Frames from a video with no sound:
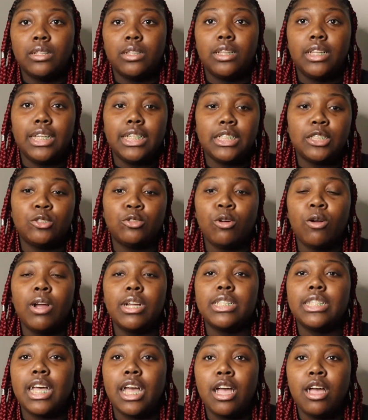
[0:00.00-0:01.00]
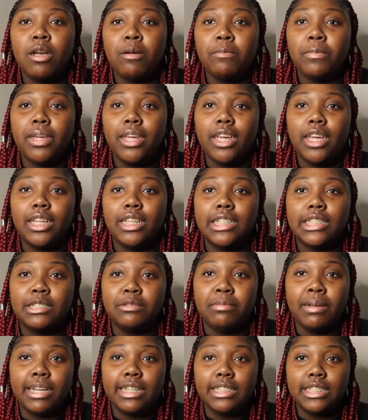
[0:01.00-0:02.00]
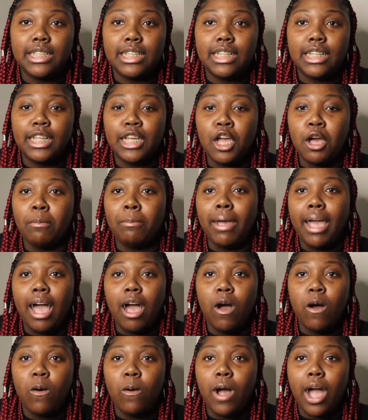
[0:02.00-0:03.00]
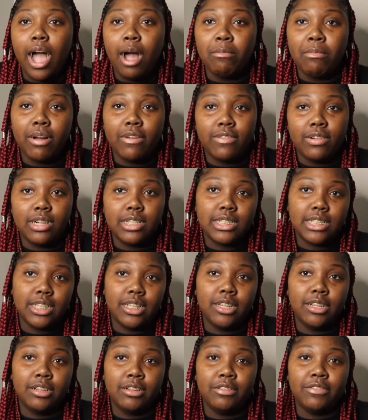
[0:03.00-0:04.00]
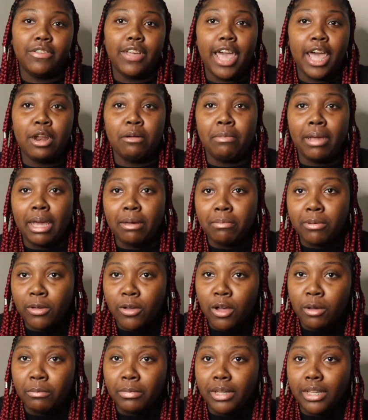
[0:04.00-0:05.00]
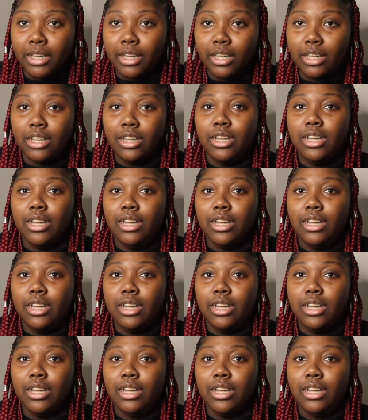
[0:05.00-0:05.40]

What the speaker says: this story time is basically about how my first love had a baby on me.